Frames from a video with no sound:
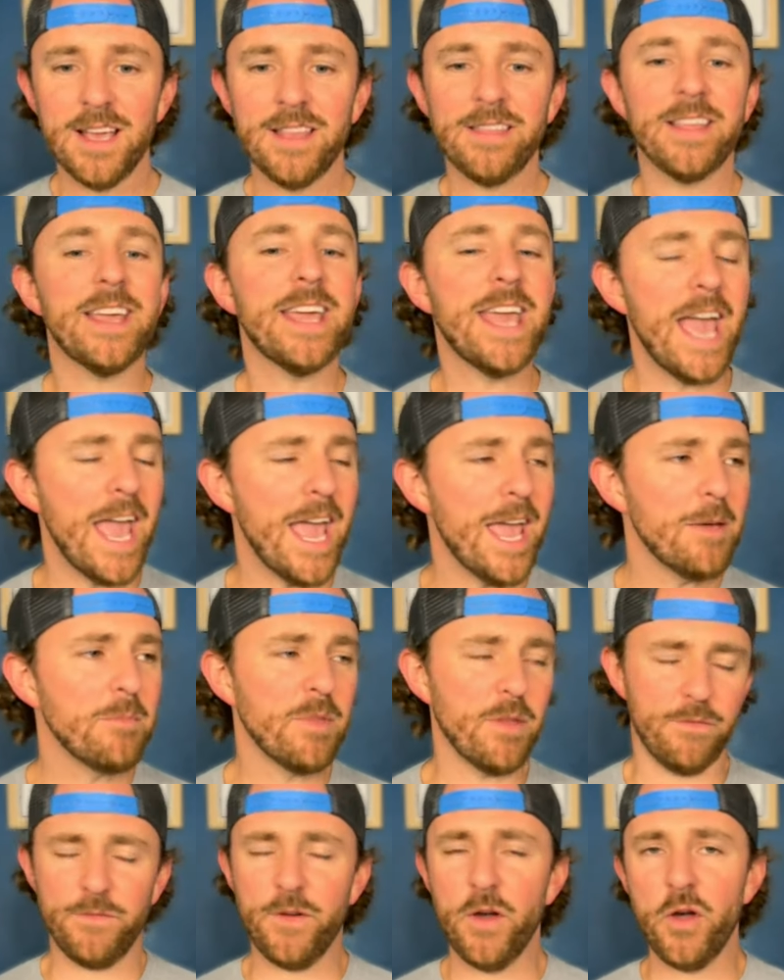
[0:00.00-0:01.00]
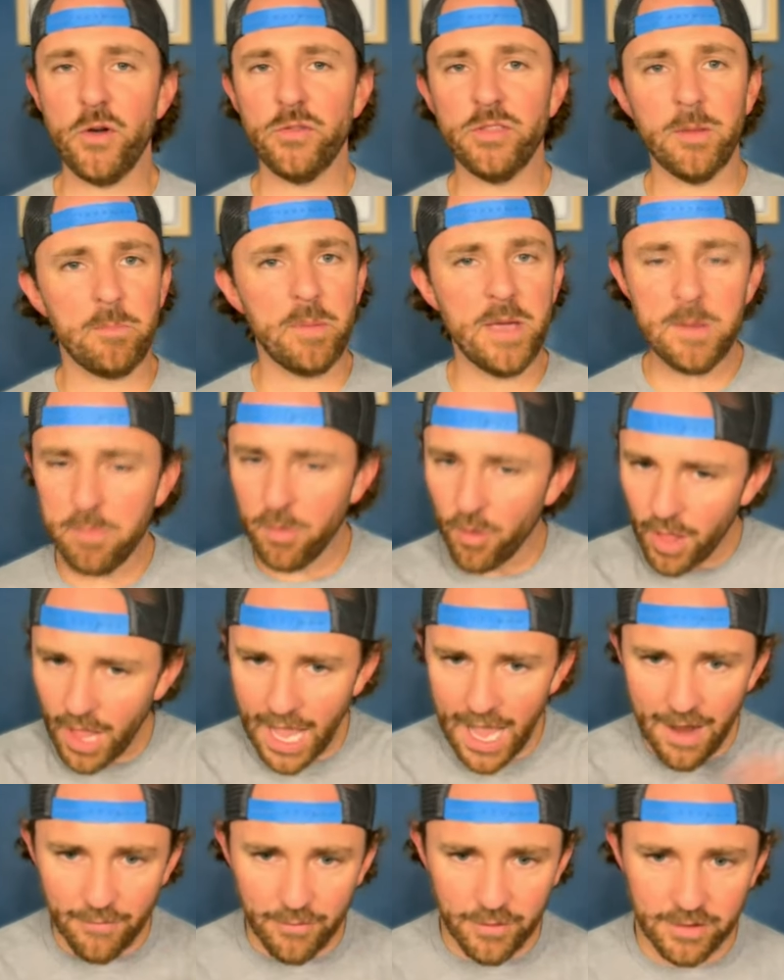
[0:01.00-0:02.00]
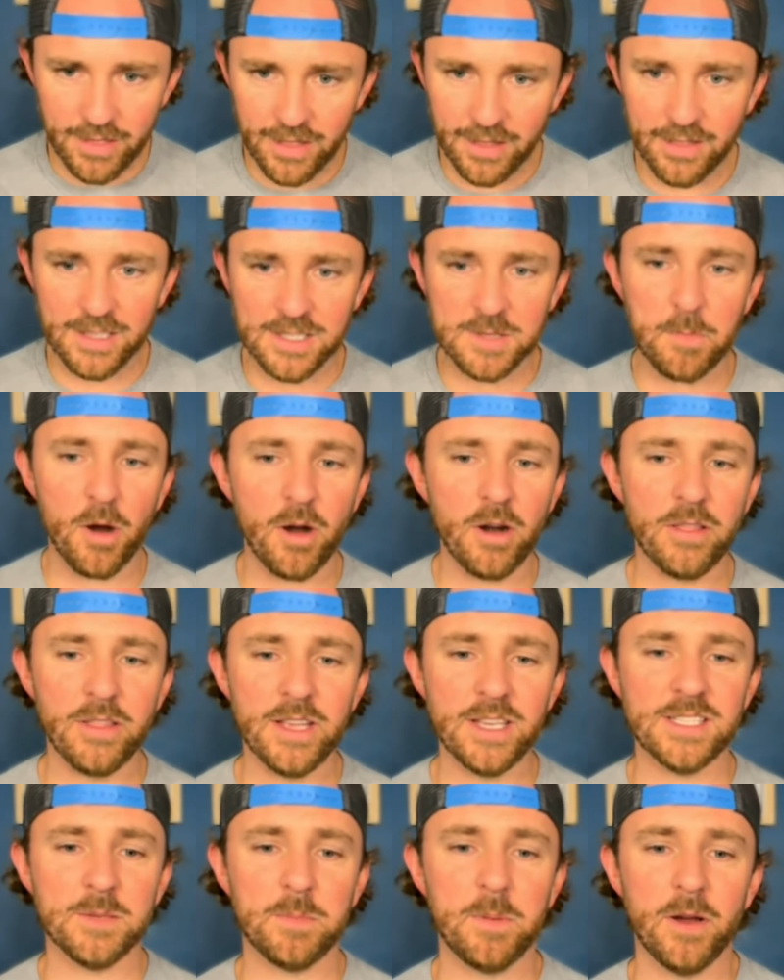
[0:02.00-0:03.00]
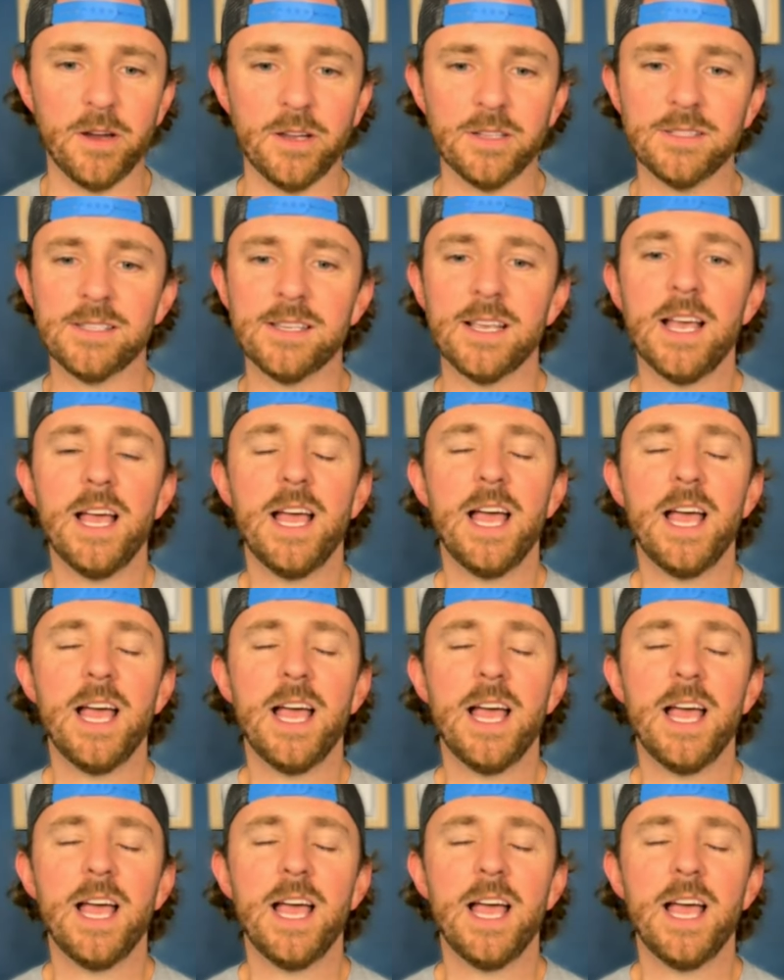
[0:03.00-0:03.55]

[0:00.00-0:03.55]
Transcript: The game, the food, the people, everything that's part of the experience.